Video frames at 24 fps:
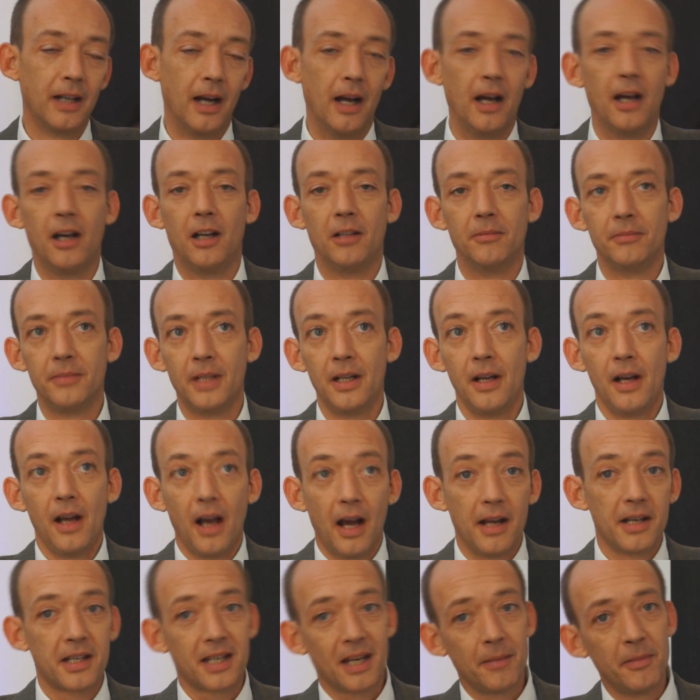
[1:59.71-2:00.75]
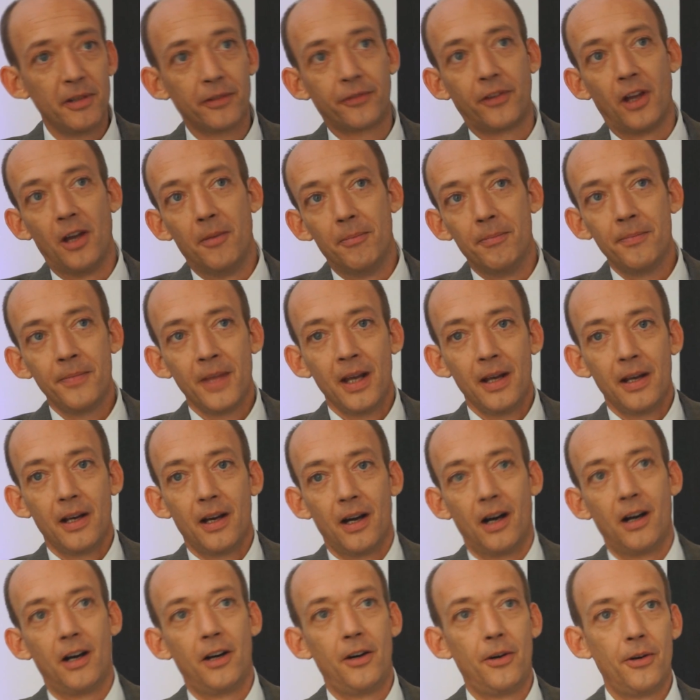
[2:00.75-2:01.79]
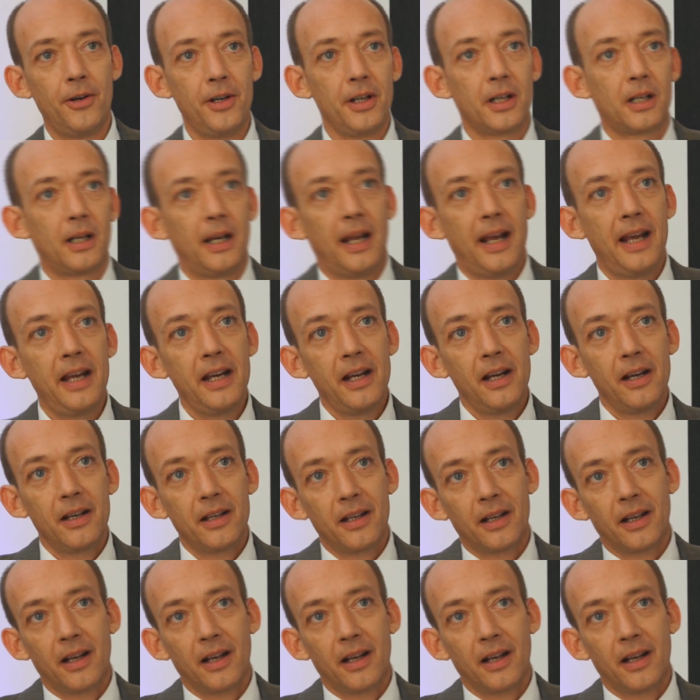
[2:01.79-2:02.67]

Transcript: Um, and some of them, ironically,